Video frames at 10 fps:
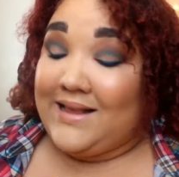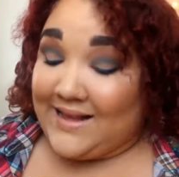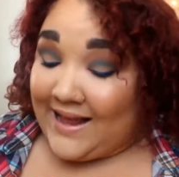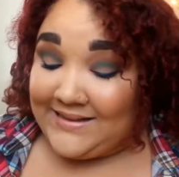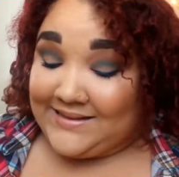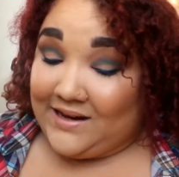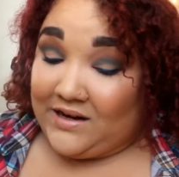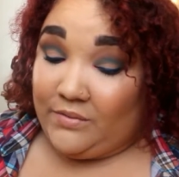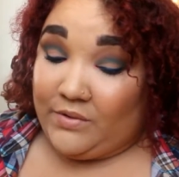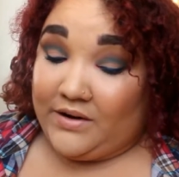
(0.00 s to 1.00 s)
that's not
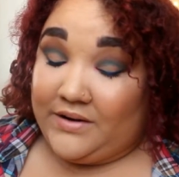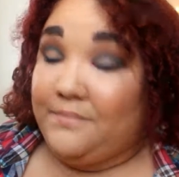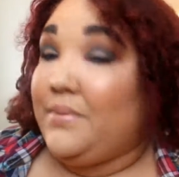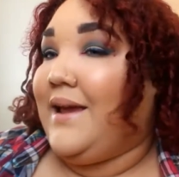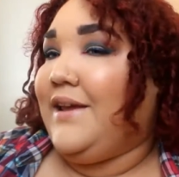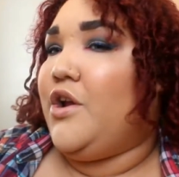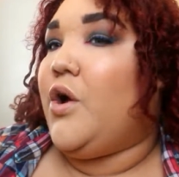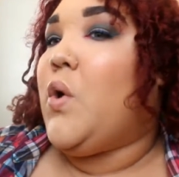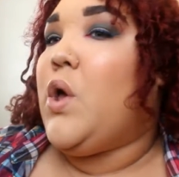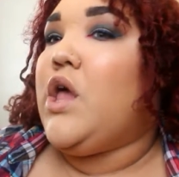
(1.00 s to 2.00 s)
gonna work. But you
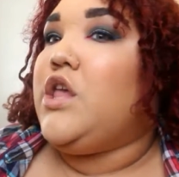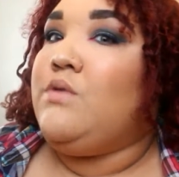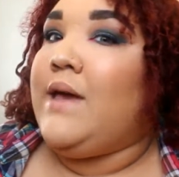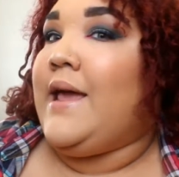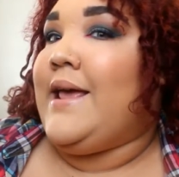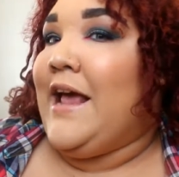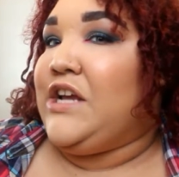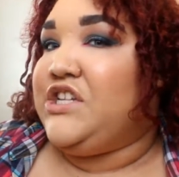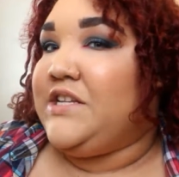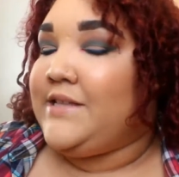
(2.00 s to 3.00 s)
know, you can't
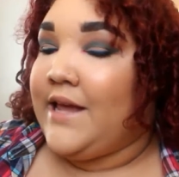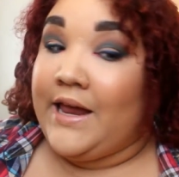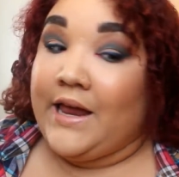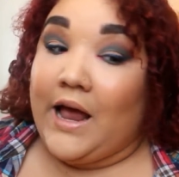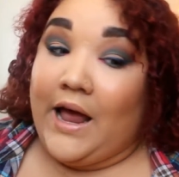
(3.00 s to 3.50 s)
actually say,